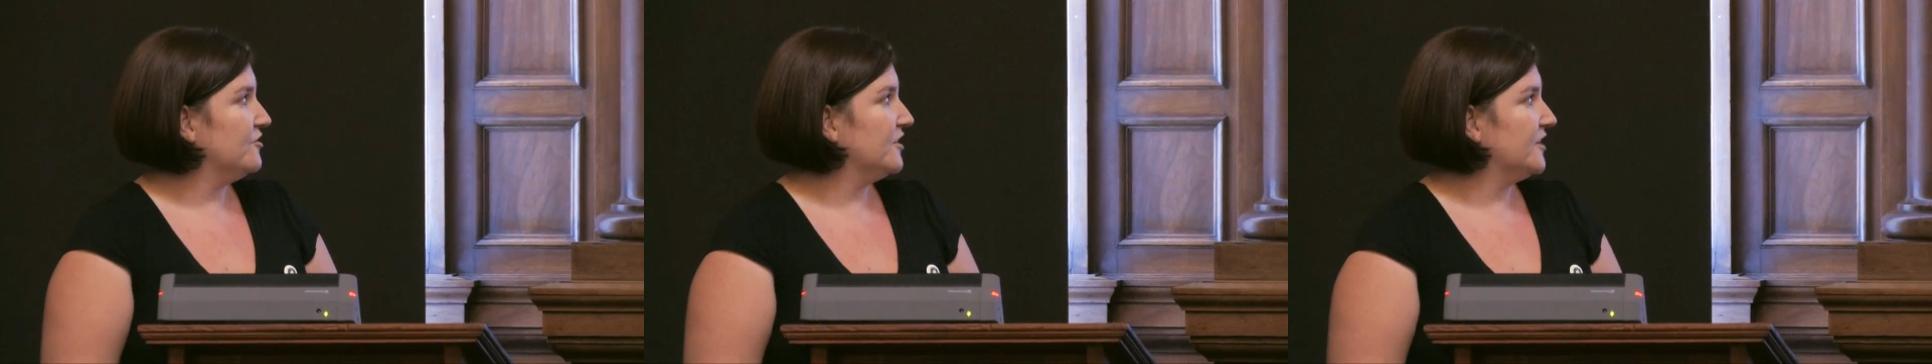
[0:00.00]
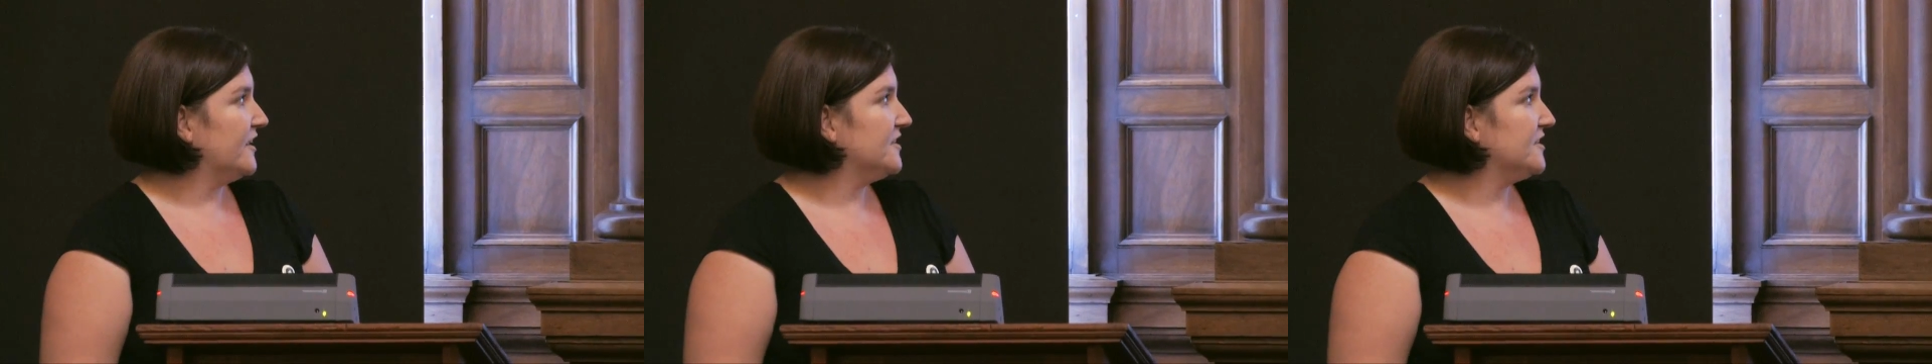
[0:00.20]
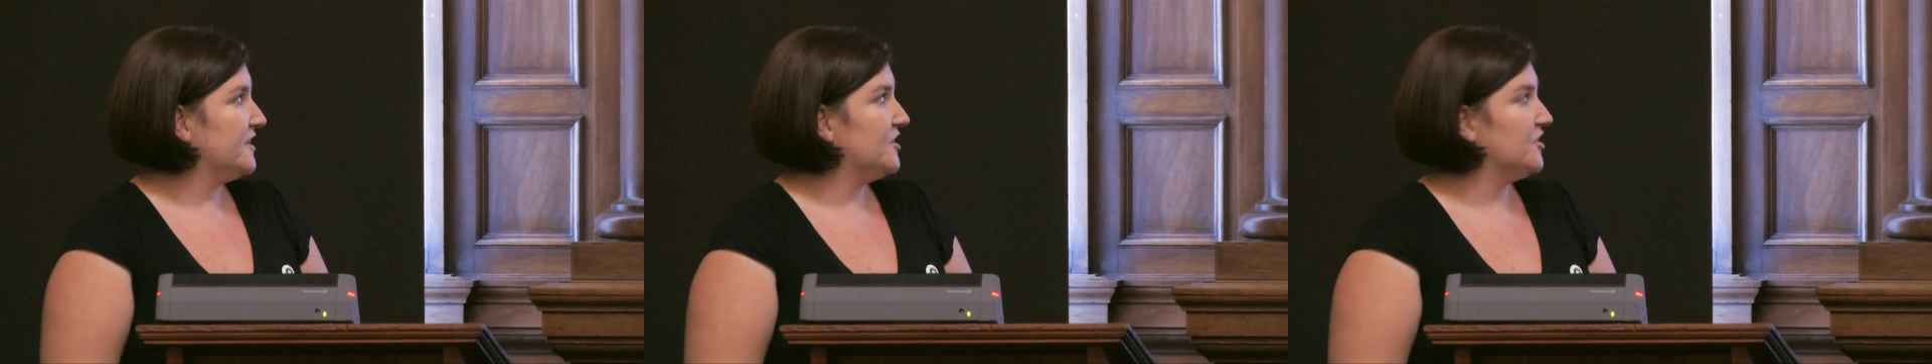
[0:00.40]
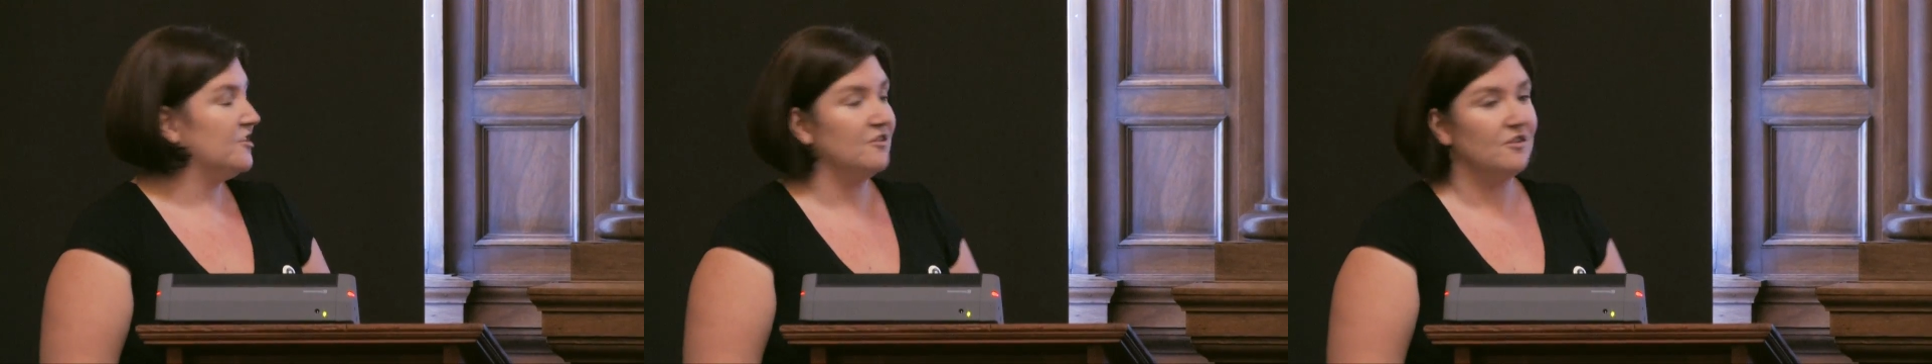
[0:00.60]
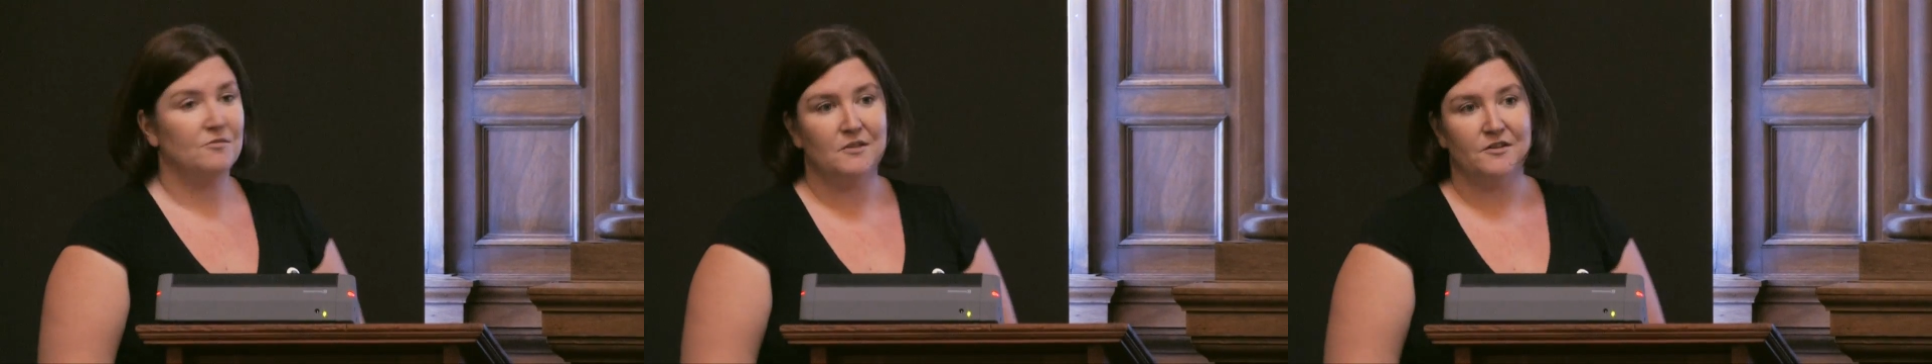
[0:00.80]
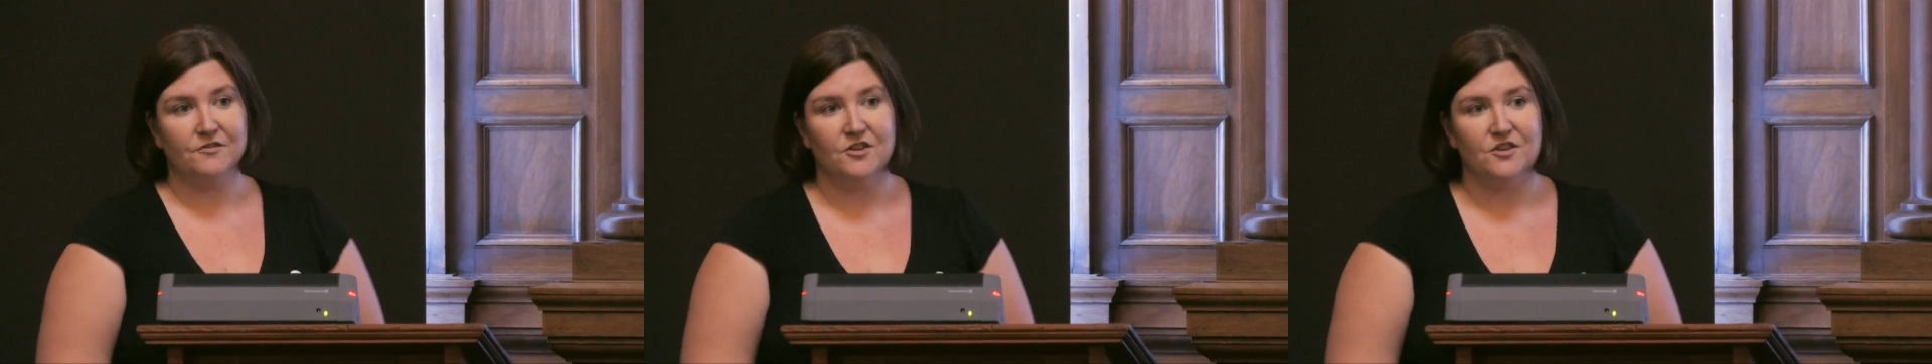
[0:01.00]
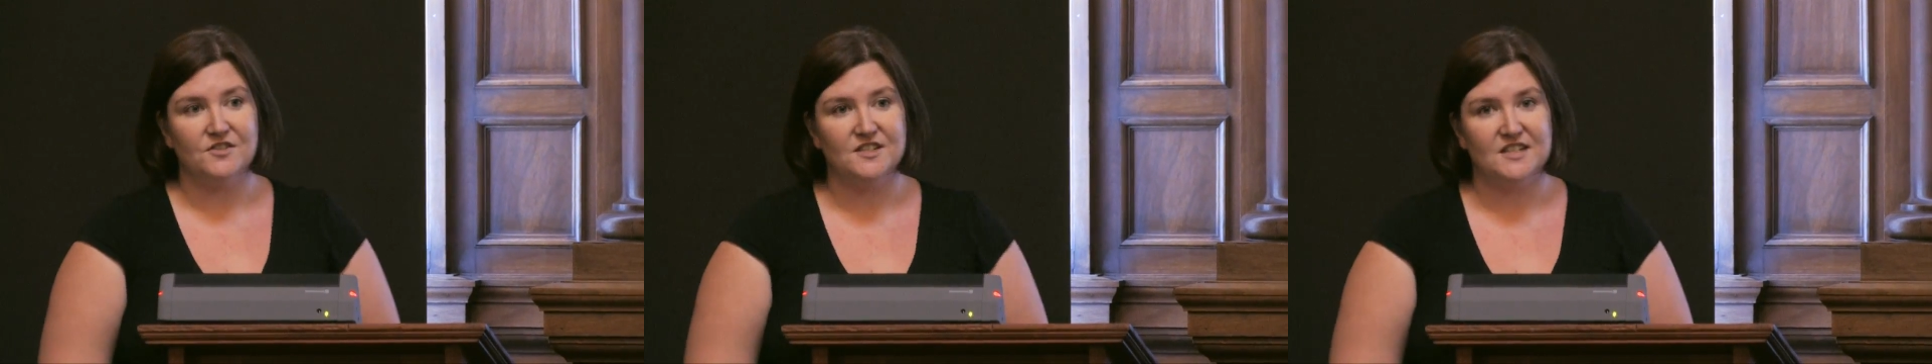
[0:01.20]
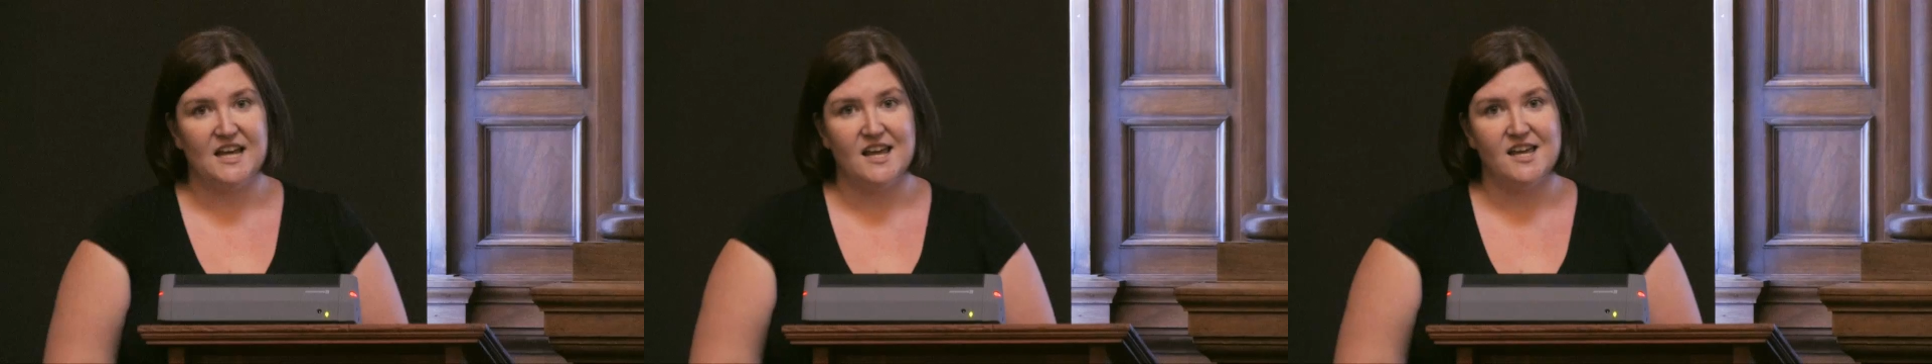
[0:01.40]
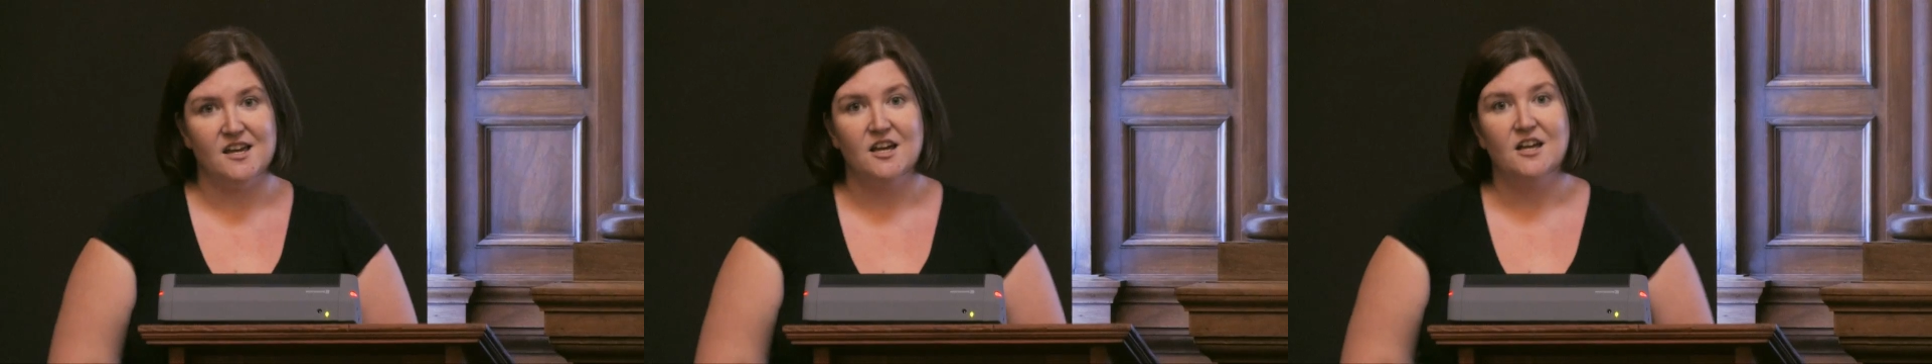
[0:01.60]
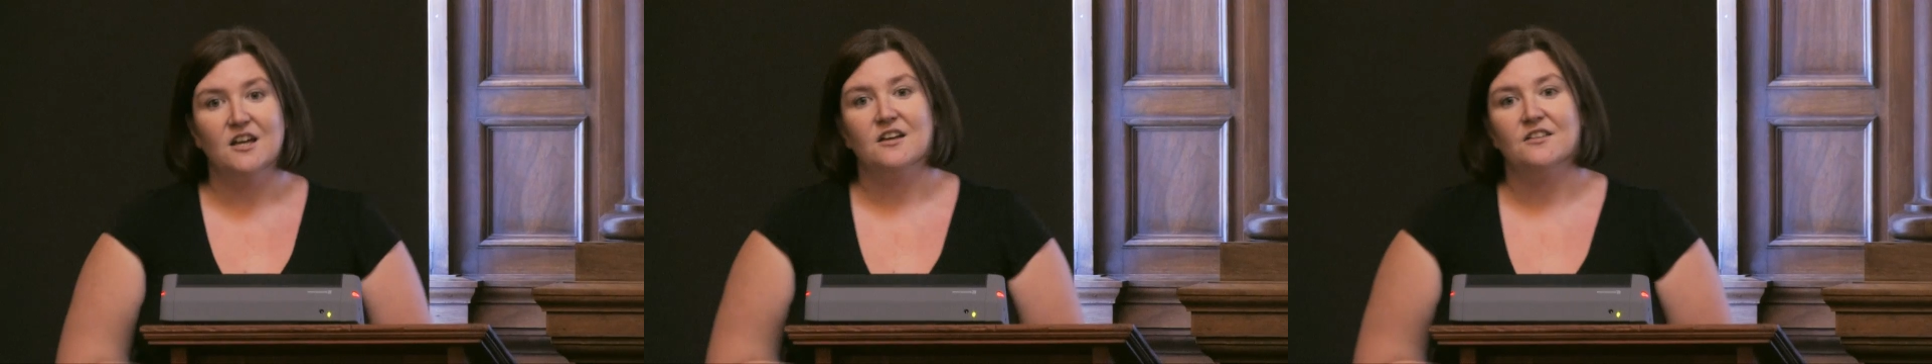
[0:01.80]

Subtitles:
organisation on my first day,